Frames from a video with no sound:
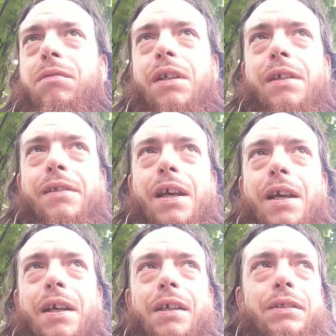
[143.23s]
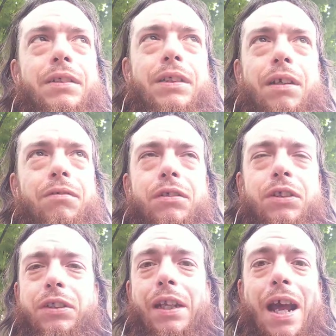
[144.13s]
Because, you know,
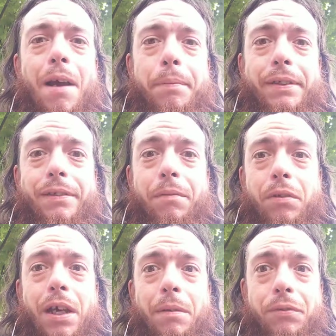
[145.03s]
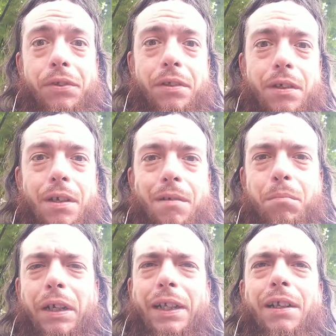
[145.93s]
shit happens sometimes.
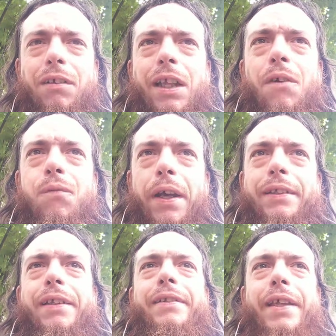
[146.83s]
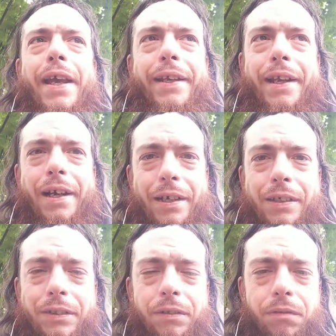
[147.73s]
But it only affected data.
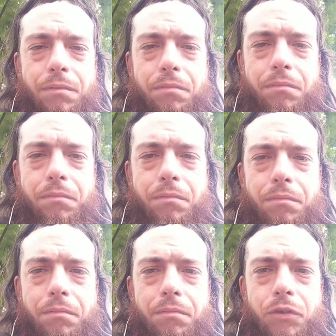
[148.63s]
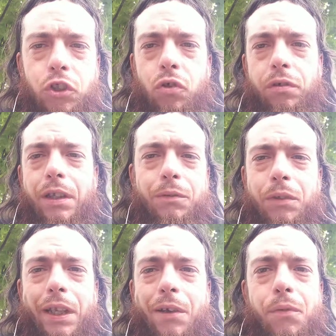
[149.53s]
So it didn't
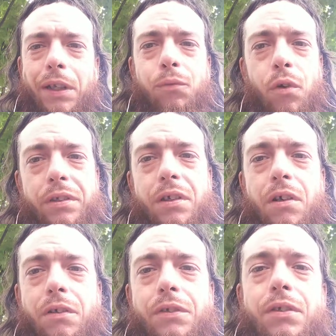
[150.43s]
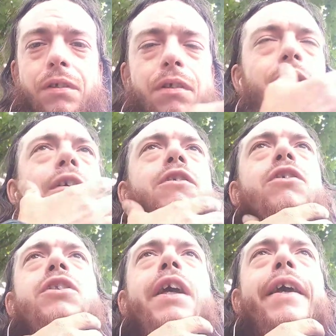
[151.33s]
really affect voice calls.
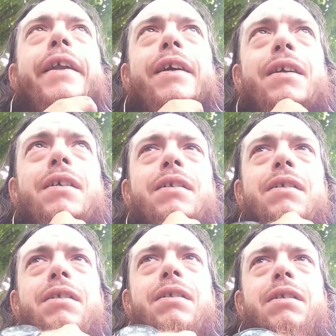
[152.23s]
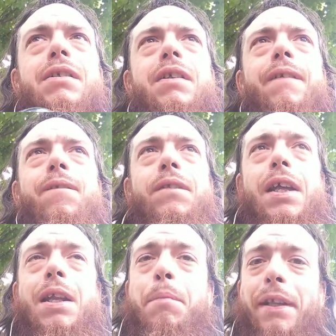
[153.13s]
Just data.
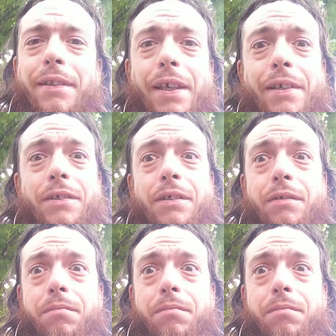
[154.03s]
Not a big deal.